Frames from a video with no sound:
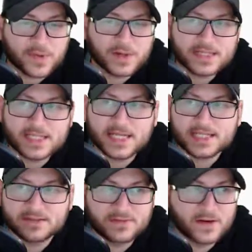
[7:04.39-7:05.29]
you can
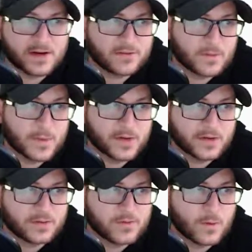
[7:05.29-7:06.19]
see it's a very
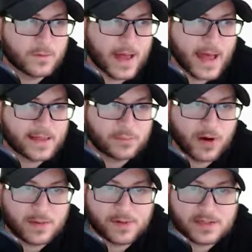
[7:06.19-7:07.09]
familiar format.
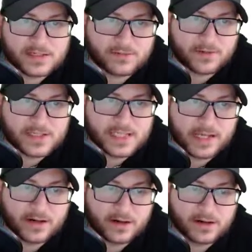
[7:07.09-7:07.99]
The primary
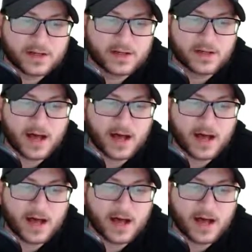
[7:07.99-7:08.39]
difference here,